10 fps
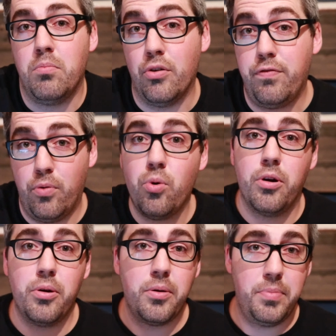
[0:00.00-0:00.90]

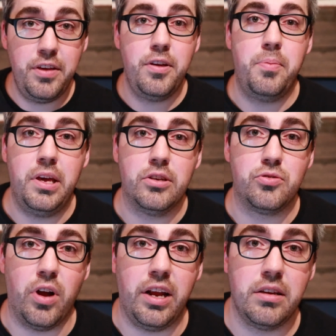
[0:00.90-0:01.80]
before PvP is
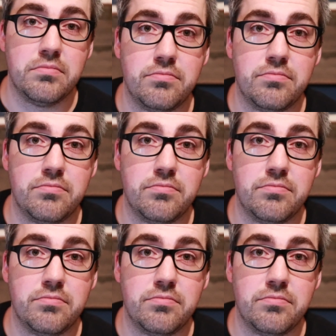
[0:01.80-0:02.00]
ready?